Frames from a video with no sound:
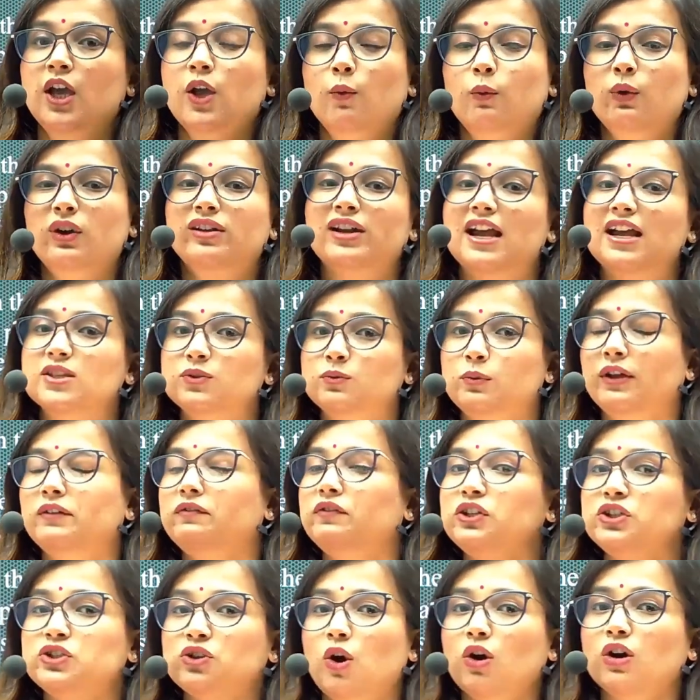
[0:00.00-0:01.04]
Whereas when
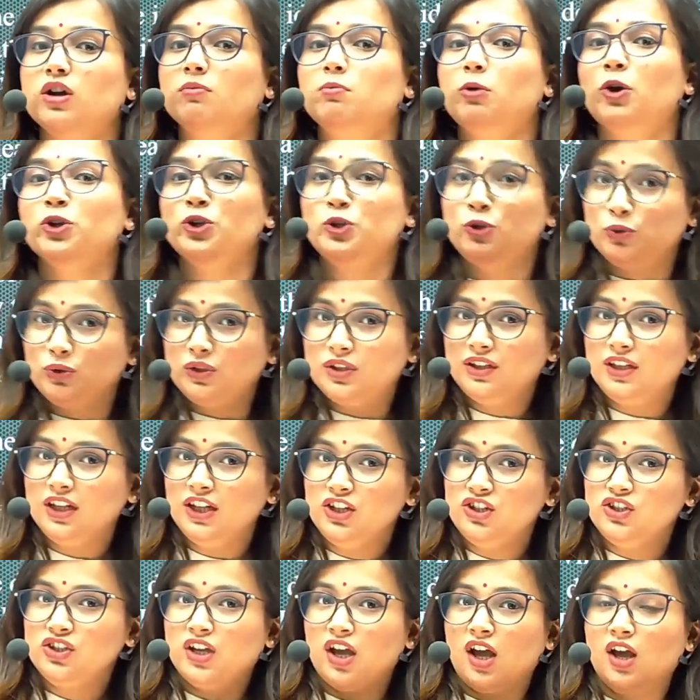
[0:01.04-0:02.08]
we talk about
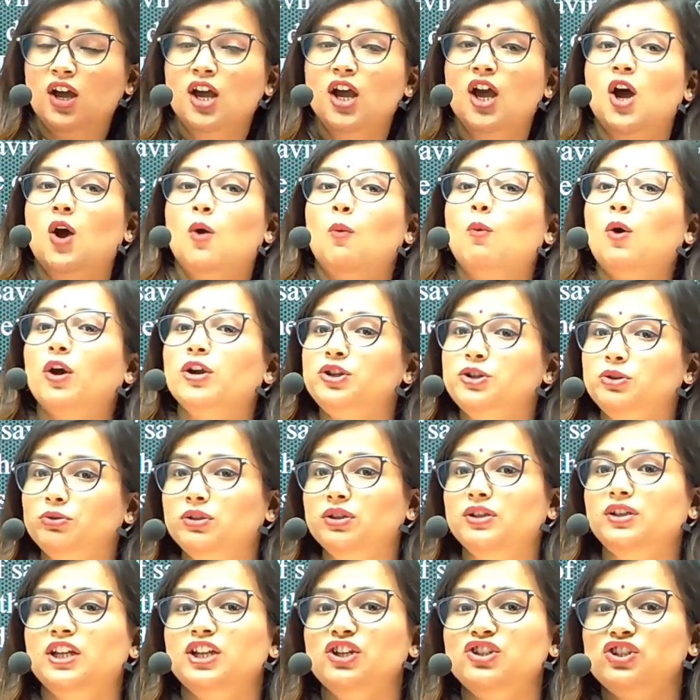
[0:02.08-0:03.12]
euthanasia, what
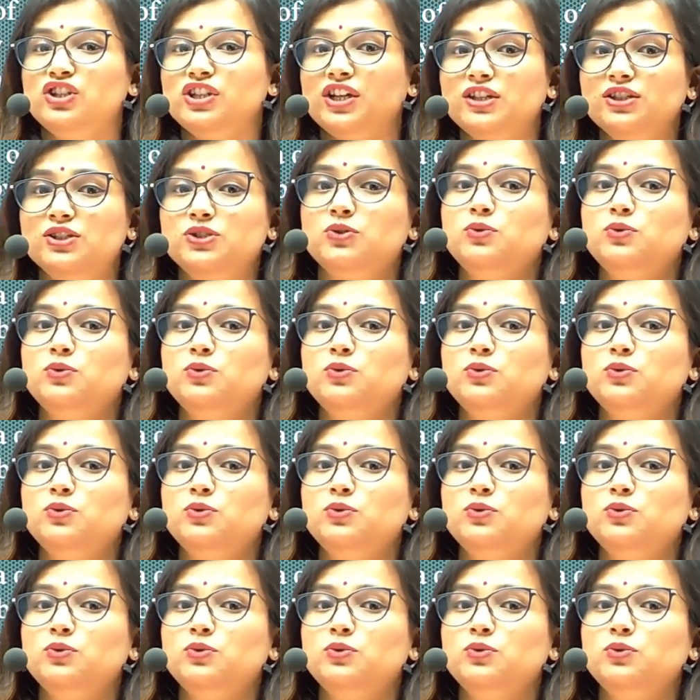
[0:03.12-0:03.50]
euthanasia is